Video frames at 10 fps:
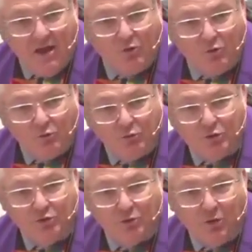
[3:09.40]
how
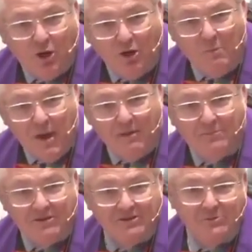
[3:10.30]
crucial our
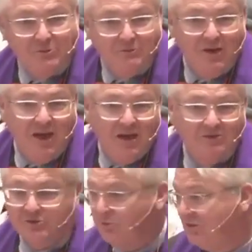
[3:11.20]
baptismal
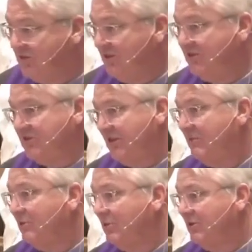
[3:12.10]
vows to resist
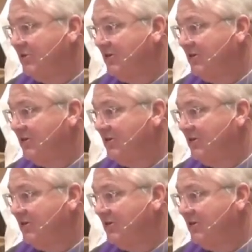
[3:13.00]
evil,